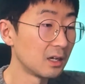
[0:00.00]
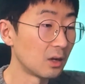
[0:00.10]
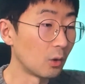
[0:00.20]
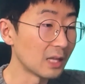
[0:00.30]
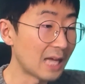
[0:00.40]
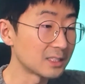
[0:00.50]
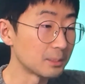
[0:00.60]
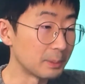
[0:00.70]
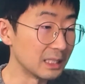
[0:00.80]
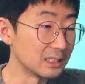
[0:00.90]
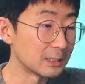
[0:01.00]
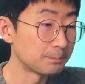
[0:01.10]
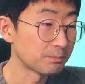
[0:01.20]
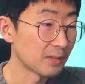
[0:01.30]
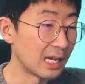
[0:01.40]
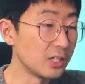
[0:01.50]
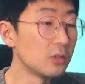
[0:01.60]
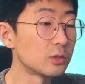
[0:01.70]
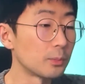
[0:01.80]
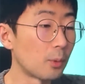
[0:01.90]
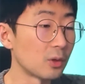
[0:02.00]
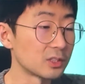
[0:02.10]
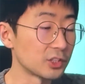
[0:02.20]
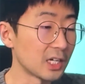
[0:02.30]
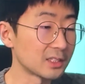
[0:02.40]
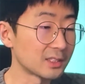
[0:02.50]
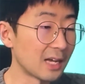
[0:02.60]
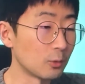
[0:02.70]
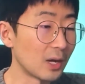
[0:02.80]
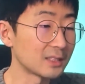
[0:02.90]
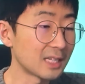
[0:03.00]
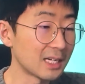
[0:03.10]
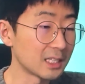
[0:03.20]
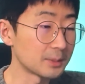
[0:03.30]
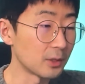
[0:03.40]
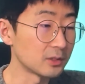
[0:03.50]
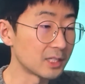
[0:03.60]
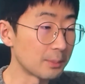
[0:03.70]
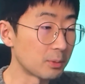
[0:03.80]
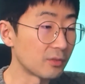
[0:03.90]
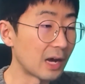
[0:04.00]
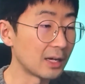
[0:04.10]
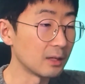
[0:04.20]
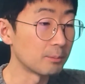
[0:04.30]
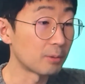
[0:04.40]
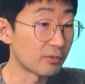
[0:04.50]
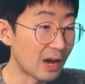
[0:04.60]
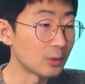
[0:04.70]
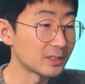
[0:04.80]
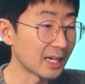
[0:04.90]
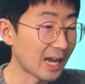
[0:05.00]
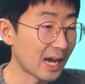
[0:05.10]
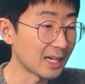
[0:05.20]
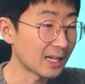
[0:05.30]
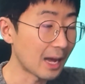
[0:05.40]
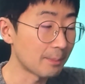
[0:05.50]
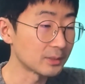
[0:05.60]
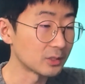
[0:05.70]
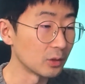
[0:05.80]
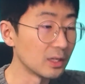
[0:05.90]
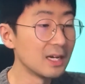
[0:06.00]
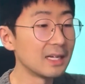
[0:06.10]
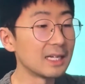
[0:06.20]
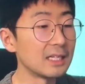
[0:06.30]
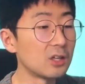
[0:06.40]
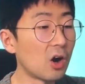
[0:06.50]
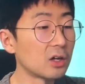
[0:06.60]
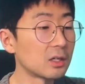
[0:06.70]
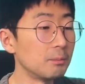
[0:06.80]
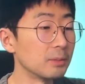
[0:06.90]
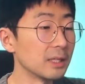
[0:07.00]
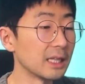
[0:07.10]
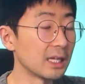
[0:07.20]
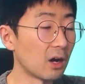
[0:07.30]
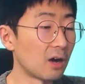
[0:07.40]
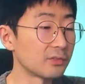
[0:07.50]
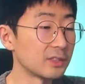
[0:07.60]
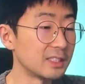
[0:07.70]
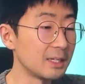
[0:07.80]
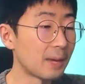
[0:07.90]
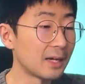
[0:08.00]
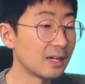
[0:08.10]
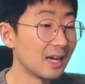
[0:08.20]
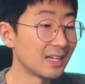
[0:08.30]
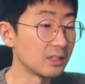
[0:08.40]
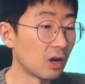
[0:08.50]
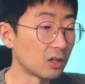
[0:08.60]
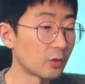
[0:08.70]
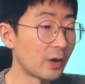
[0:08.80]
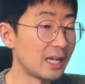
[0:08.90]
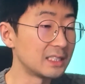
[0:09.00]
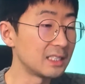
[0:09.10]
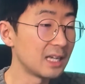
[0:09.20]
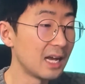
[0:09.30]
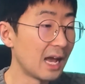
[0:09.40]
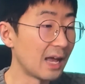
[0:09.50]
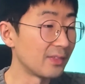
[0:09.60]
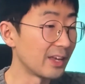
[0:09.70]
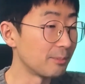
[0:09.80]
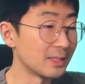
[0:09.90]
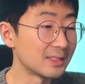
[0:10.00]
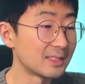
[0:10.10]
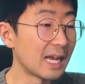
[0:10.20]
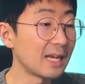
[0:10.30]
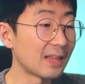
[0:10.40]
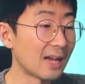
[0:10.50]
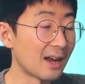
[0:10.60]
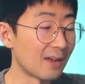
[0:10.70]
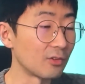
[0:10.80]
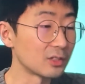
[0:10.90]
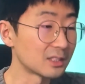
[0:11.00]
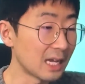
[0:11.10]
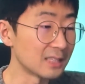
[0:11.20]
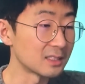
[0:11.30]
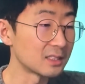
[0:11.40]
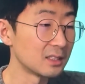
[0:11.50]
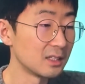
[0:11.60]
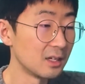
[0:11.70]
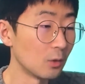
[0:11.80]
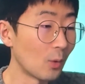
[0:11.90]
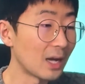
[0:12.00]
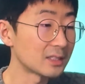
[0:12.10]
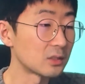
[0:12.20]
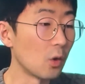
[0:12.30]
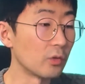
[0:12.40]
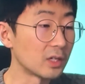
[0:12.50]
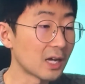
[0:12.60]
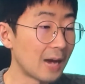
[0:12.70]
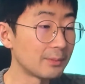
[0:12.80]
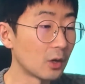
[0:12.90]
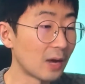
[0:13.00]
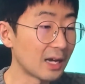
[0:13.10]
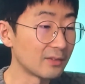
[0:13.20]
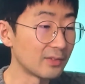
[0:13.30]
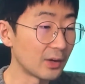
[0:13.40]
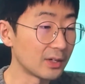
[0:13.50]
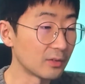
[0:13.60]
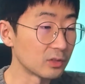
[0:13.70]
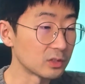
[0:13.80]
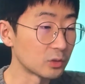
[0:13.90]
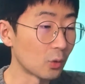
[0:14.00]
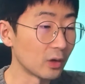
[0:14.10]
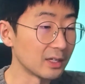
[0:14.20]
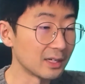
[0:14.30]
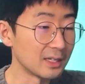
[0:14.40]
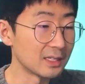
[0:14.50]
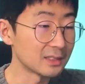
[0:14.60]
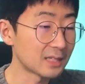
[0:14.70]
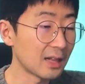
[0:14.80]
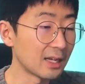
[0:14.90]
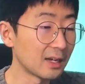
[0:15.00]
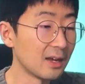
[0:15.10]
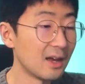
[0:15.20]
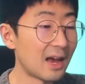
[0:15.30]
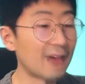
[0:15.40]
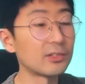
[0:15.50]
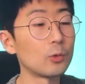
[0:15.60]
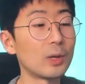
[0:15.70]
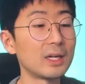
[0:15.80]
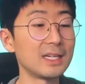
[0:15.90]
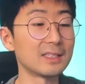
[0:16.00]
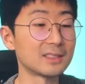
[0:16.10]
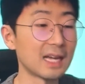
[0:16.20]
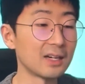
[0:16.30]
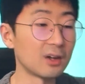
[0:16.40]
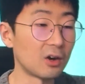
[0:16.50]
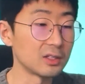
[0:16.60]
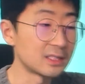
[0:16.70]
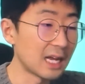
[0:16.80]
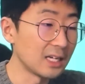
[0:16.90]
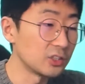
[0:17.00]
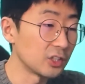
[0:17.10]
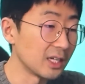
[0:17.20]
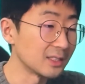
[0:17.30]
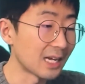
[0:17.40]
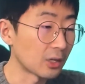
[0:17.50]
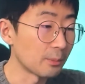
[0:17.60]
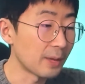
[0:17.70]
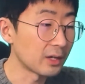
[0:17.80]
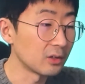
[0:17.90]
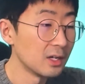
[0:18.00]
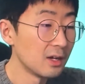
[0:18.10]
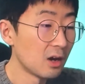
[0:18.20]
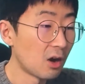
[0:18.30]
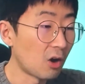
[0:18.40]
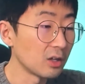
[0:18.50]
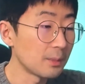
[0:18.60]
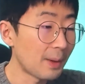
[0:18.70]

olanzapines and news reports suggest that West had experienced a profound, profound psychotic episode. Oh. He'd gone completely off the deep end, he'd gone crazy, and they've been saying that ever since. West, over time, though, had a very different story in his telling. After what he had said on stage in Sacramento, Harley